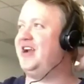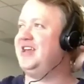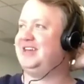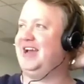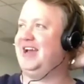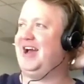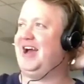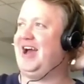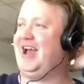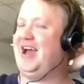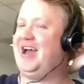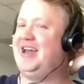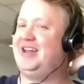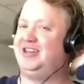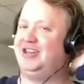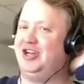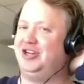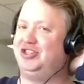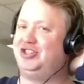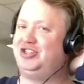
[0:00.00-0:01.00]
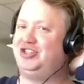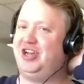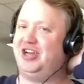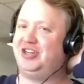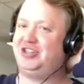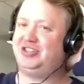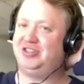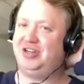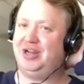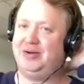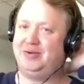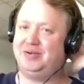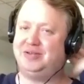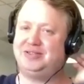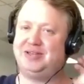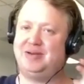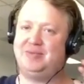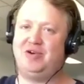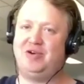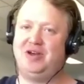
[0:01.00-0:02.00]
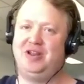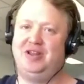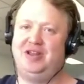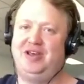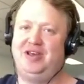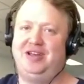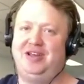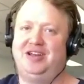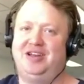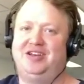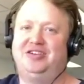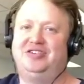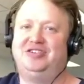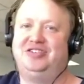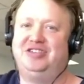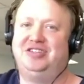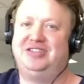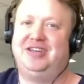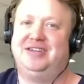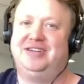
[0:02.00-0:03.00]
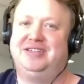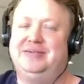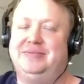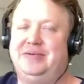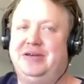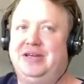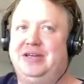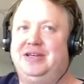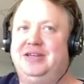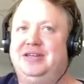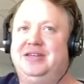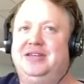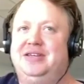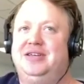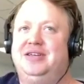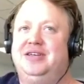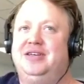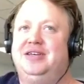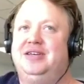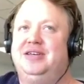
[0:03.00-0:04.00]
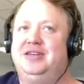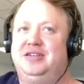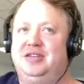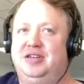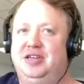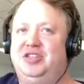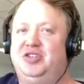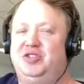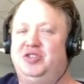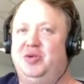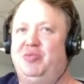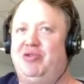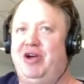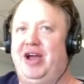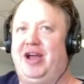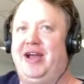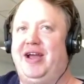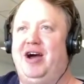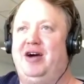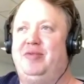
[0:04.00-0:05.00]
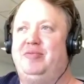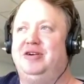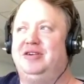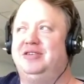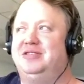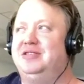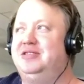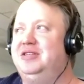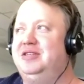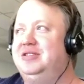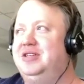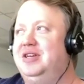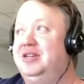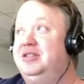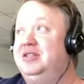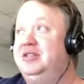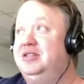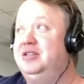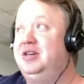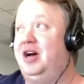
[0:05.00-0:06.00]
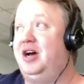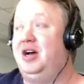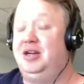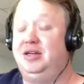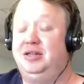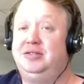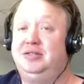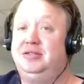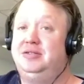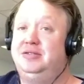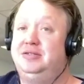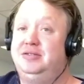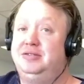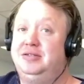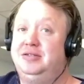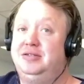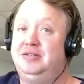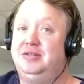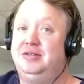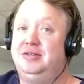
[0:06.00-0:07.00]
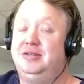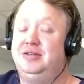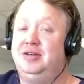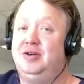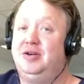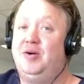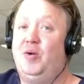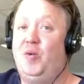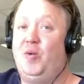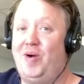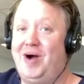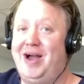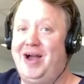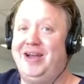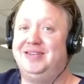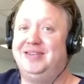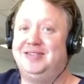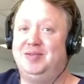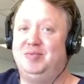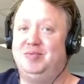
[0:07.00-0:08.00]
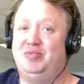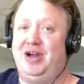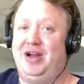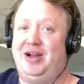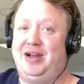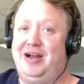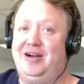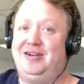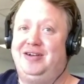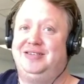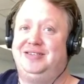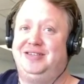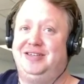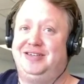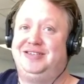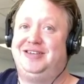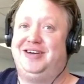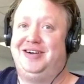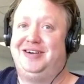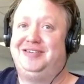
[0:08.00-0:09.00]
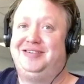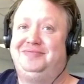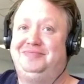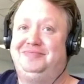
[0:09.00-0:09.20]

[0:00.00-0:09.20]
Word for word: is I had lunch yesterday with someone, and she said to me, she's a breakout person. She said, "Todd, why isn't breakout on TikTok?"